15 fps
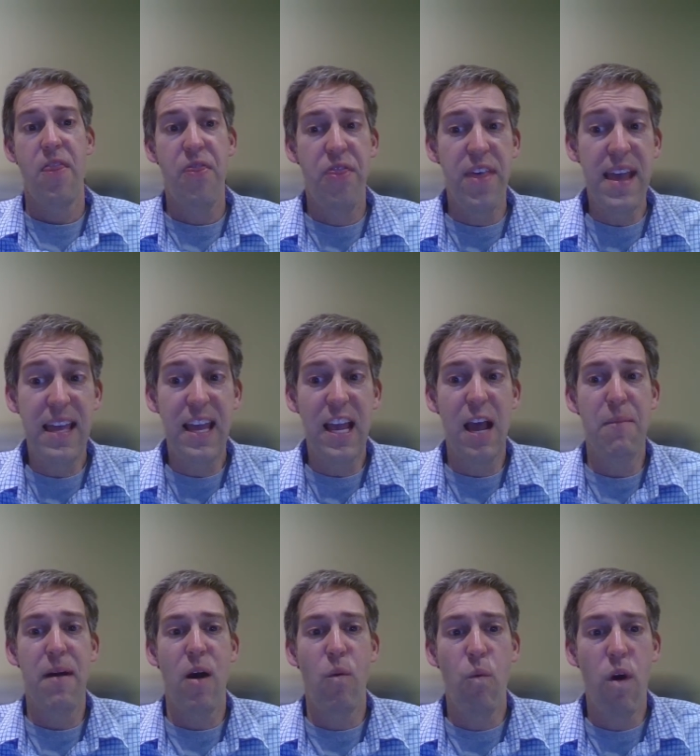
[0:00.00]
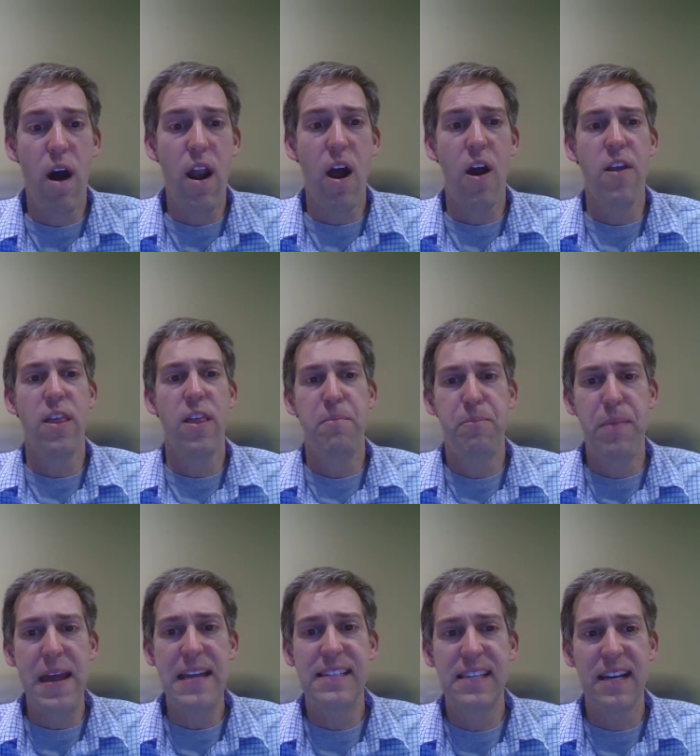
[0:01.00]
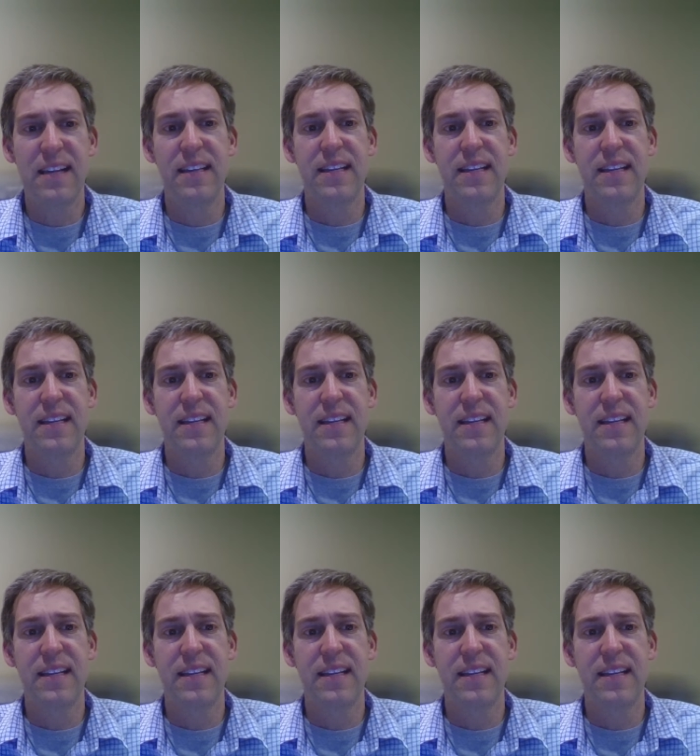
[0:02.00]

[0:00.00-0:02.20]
thinking about what are the basic